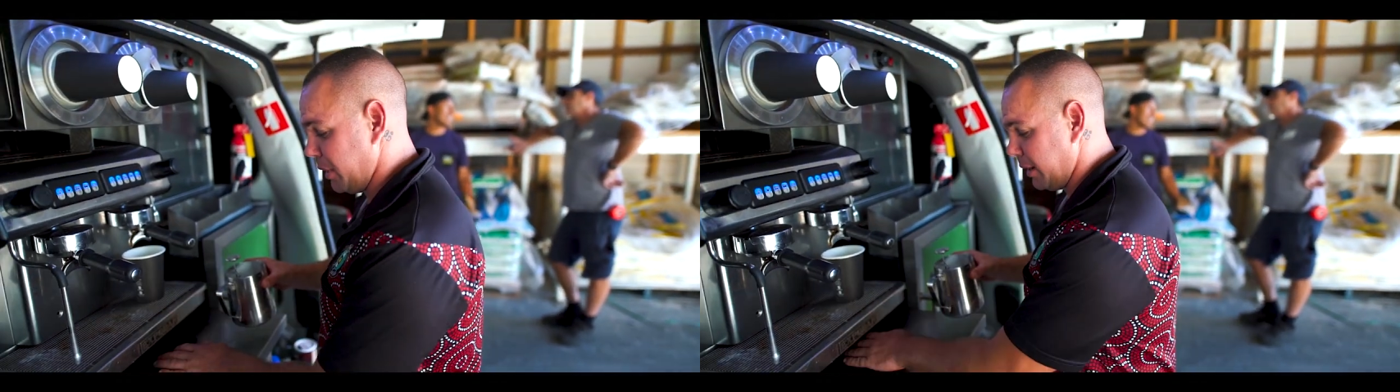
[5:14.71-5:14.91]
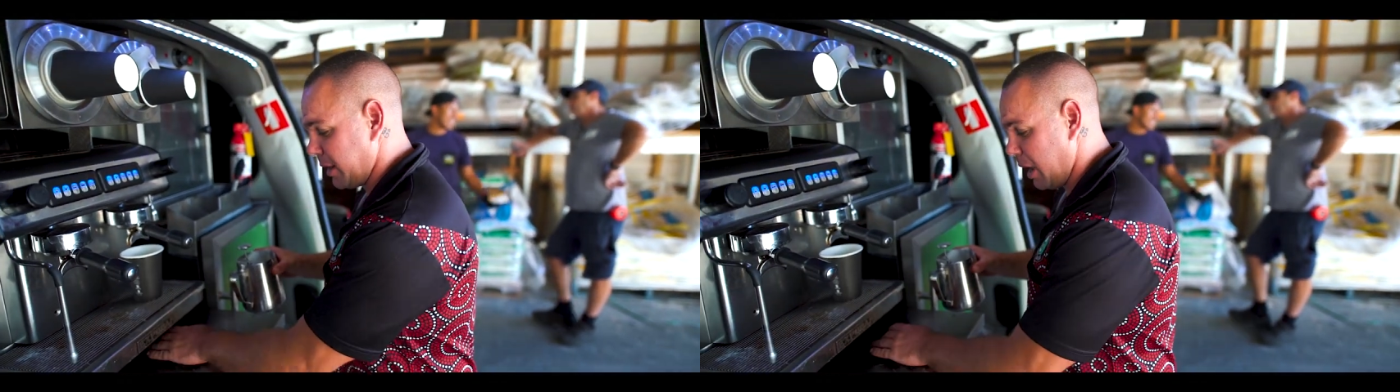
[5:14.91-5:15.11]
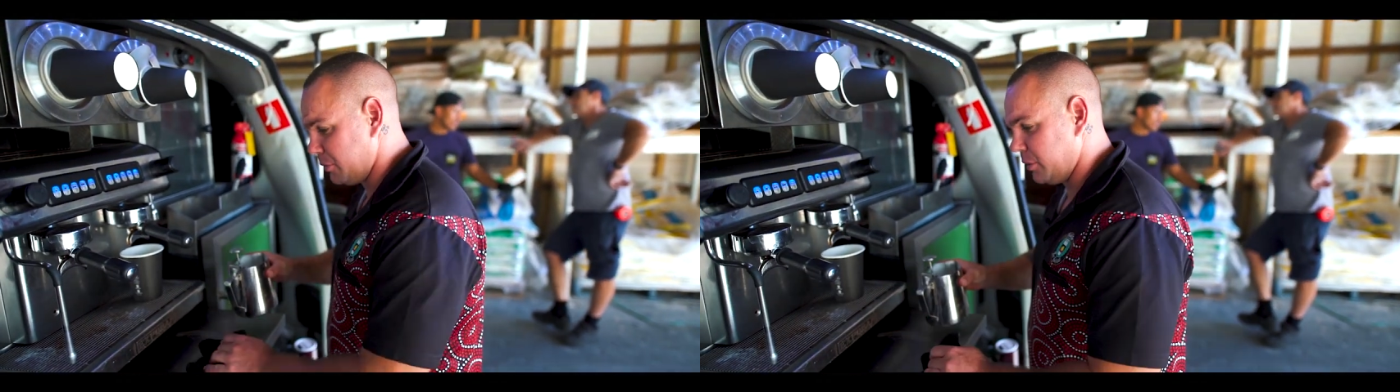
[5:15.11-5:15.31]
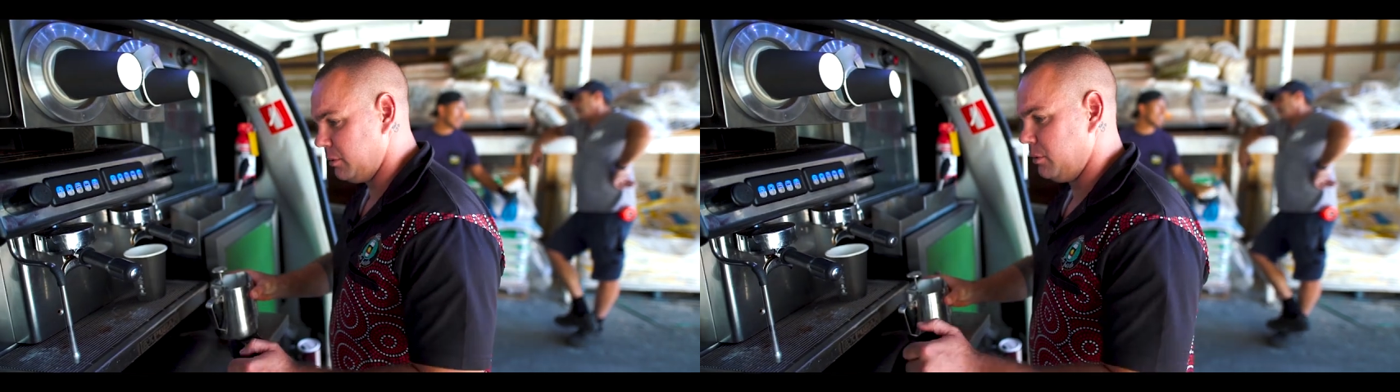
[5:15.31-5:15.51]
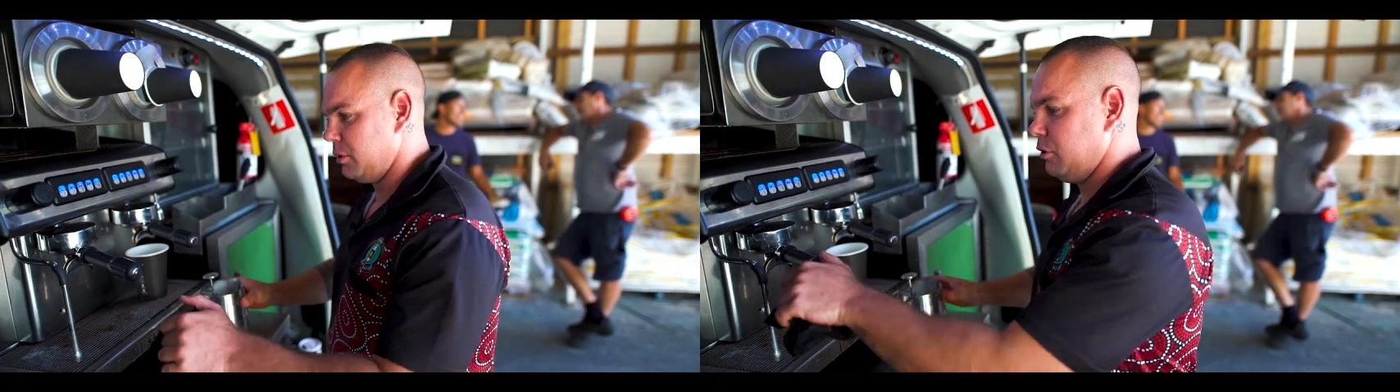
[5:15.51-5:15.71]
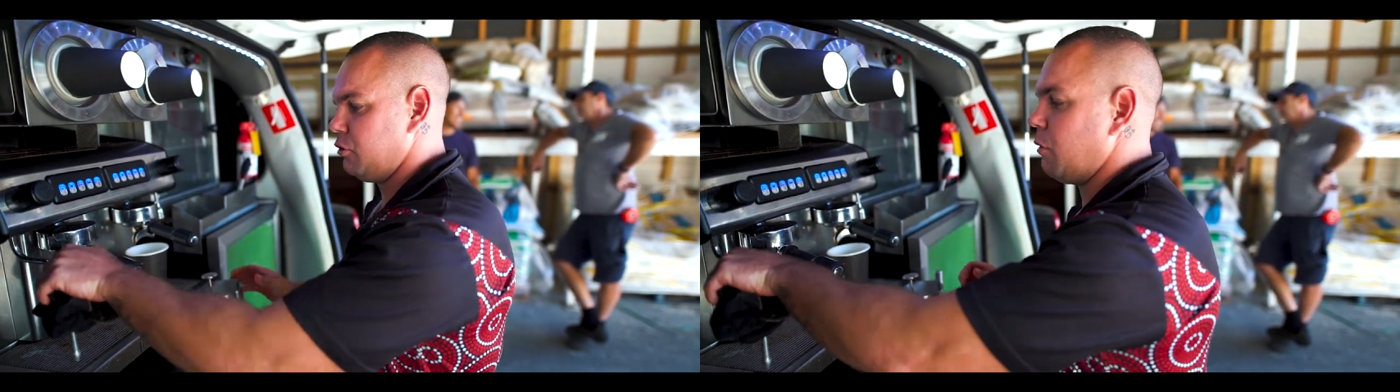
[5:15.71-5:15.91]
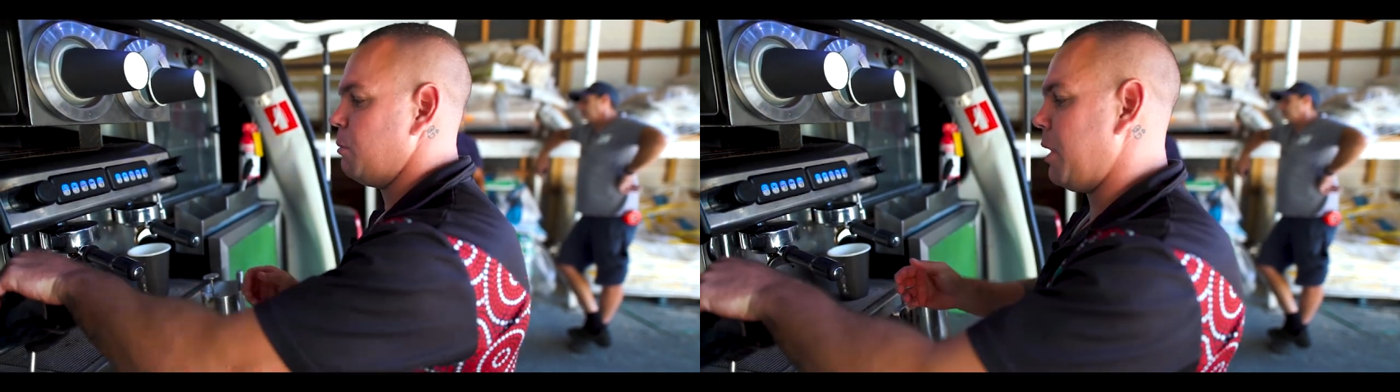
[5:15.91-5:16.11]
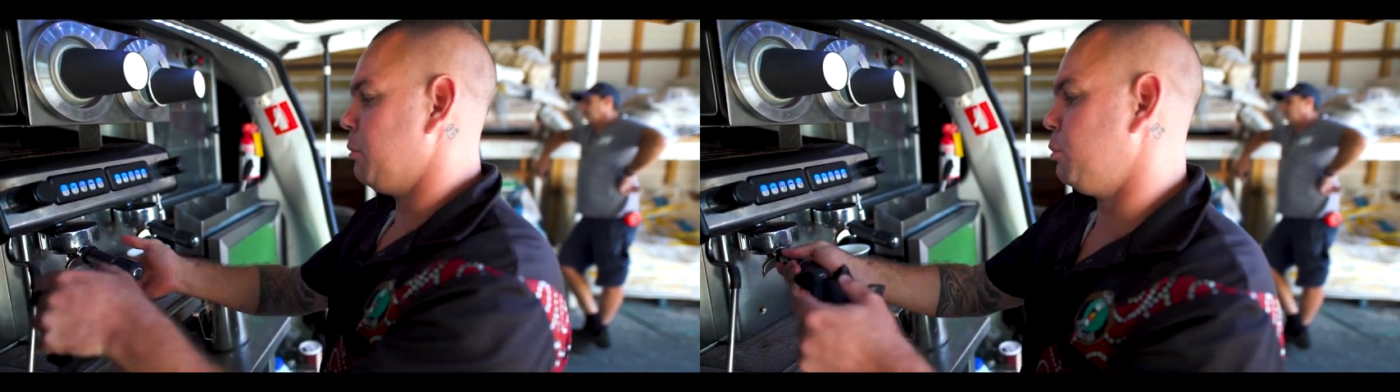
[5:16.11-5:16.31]
being captain. Joey
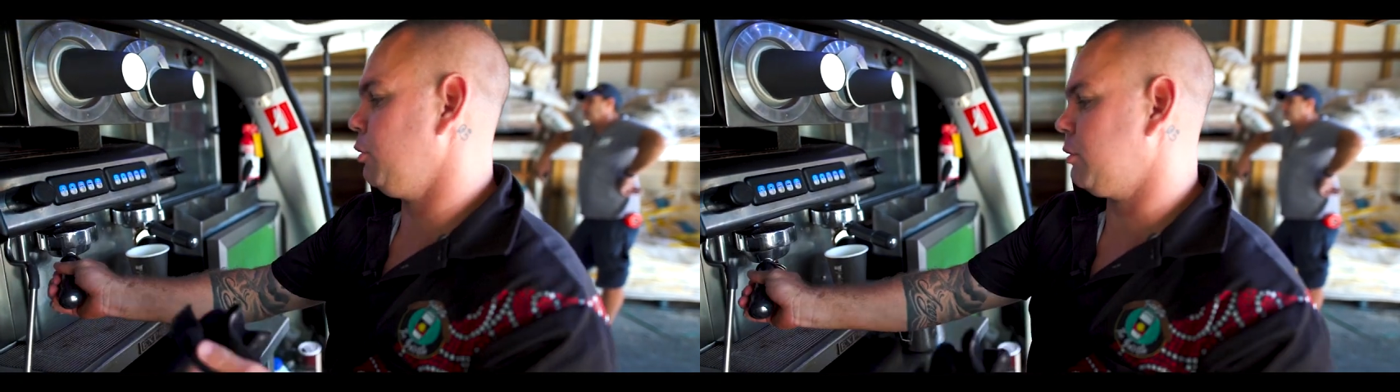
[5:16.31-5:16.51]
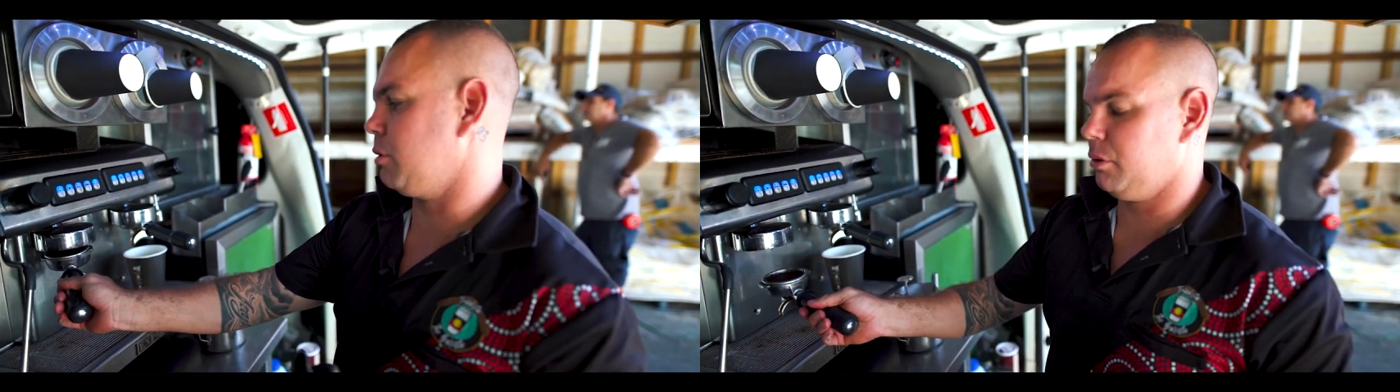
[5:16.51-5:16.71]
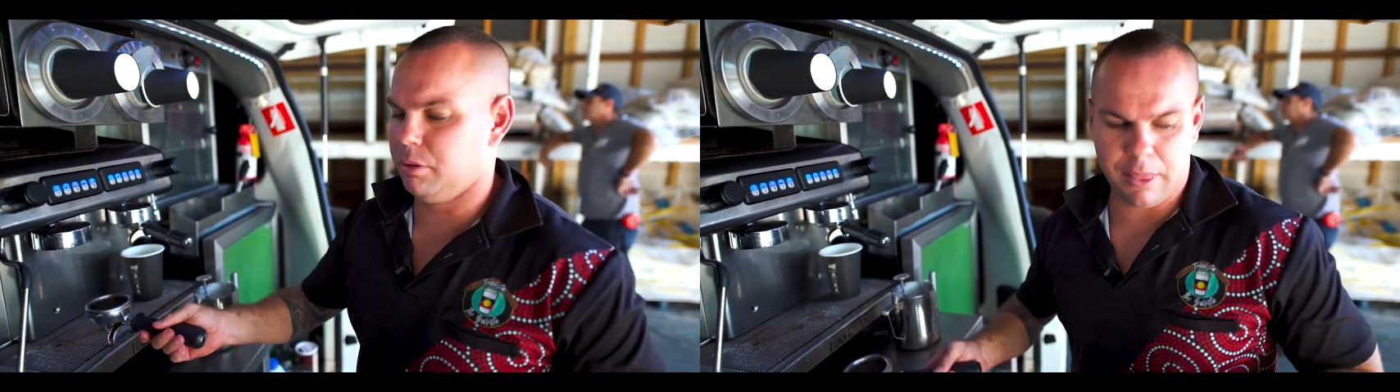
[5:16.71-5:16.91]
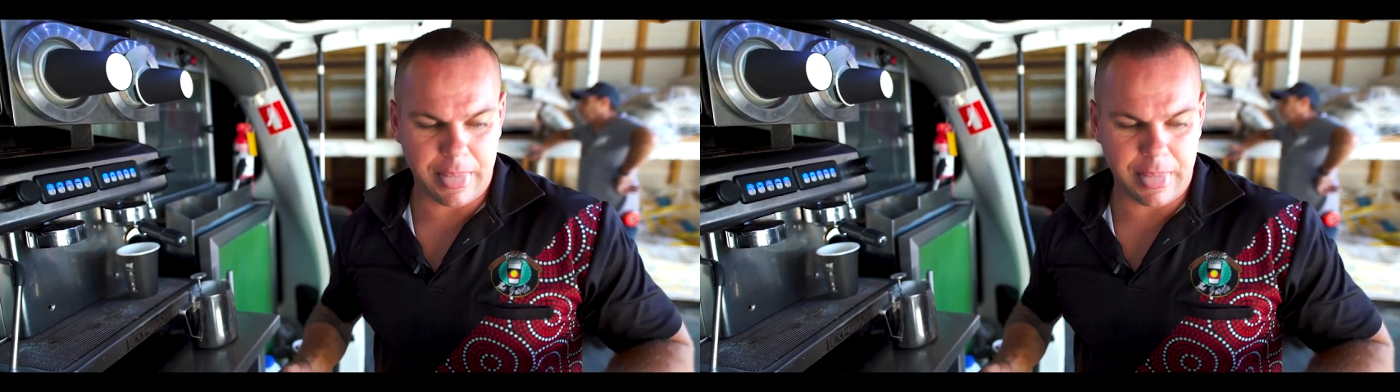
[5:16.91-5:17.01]
Matapuku,